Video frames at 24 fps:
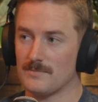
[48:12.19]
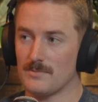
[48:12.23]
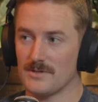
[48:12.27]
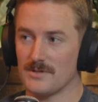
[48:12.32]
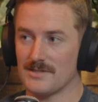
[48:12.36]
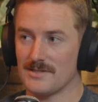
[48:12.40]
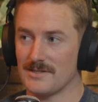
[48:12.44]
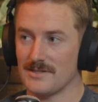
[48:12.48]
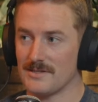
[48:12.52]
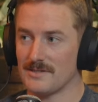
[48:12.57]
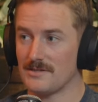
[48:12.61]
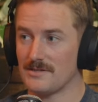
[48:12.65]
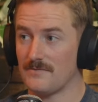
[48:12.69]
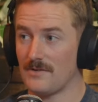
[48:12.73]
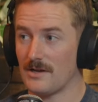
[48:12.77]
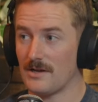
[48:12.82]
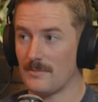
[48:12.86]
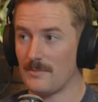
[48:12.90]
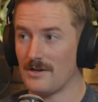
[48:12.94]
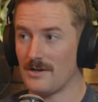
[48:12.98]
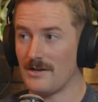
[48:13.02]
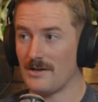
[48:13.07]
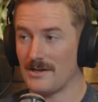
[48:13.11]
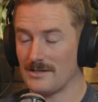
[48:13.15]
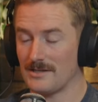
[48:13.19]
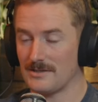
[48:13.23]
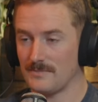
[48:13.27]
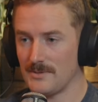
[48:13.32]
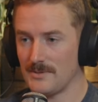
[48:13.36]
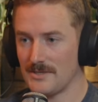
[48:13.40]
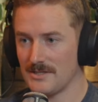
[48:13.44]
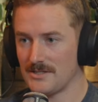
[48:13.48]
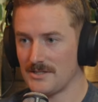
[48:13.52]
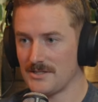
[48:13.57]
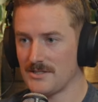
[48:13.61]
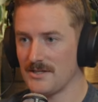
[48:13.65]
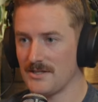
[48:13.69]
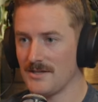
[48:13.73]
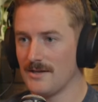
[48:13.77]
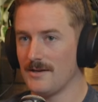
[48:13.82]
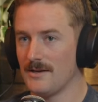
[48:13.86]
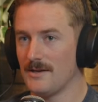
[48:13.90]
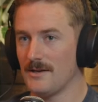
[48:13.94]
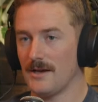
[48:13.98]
plus hits divided by innings pitched